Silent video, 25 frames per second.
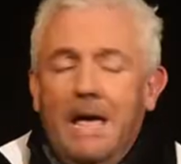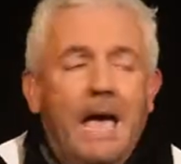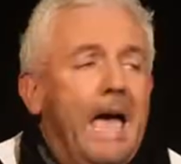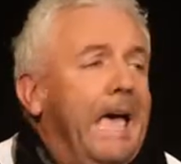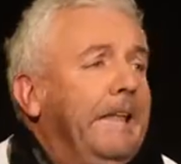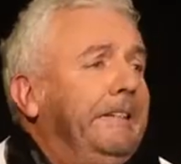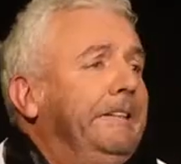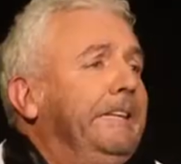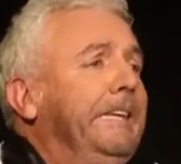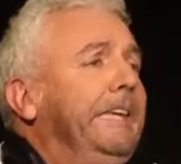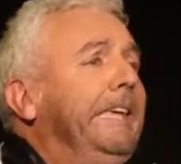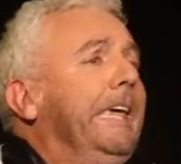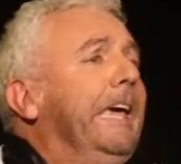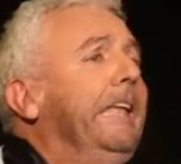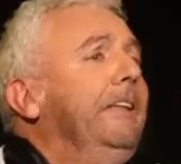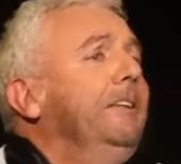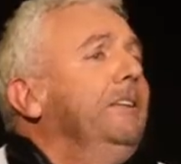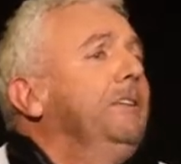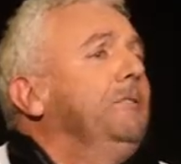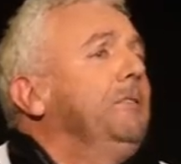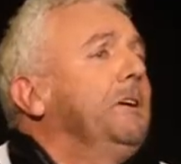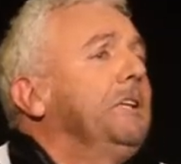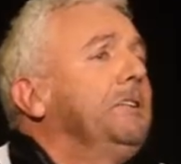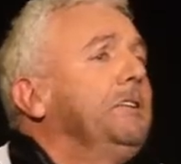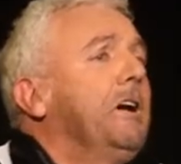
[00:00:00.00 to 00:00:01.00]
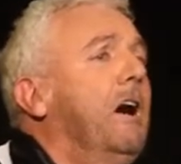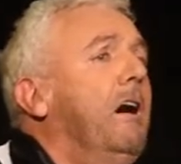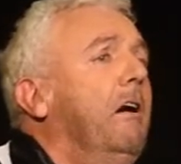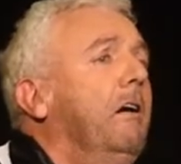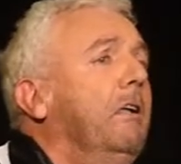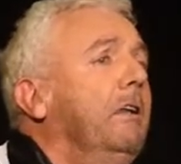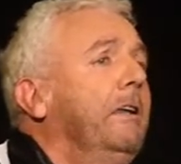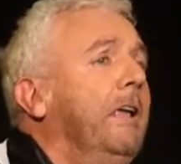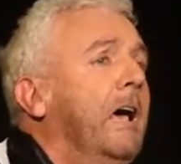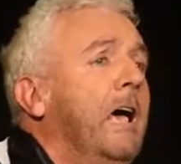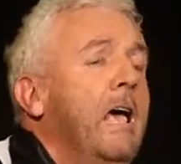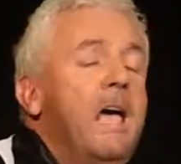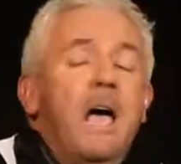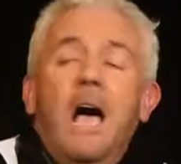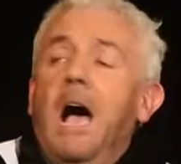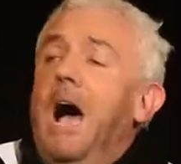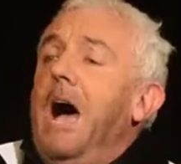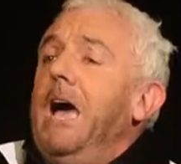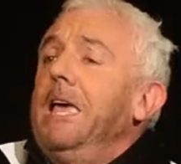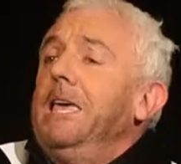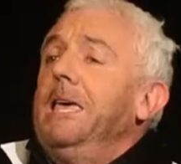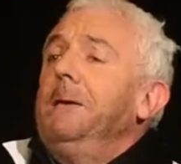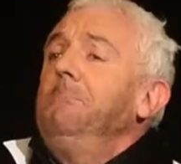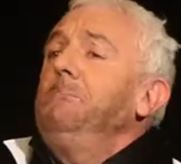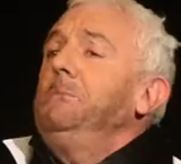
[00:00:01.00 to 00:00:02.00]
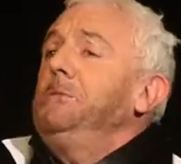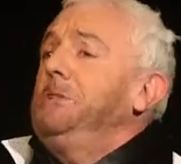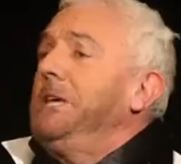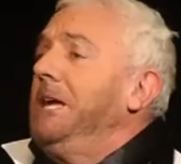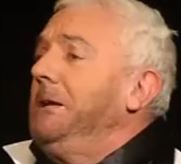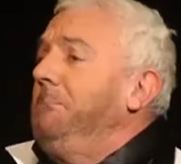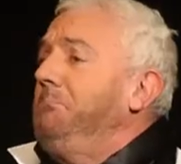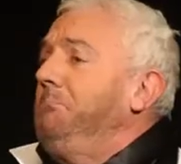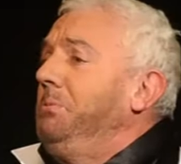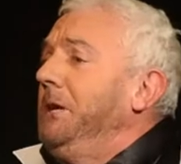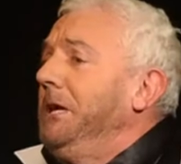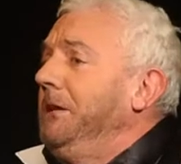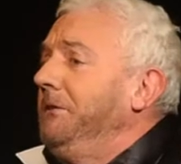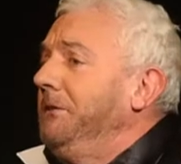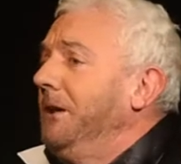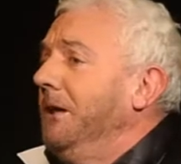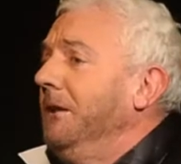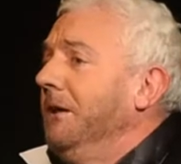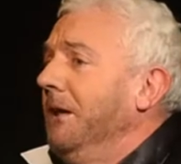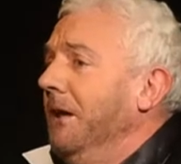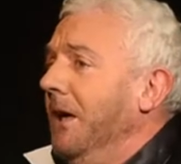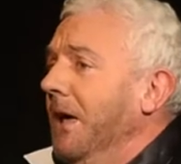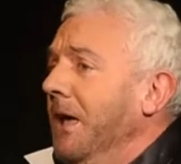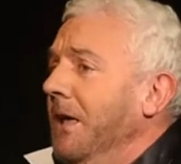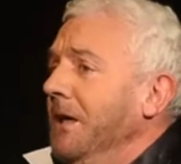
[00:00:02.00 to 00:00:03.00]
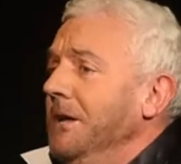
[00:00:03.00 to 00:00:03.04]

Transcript: At the end of it all, I am dead beaten,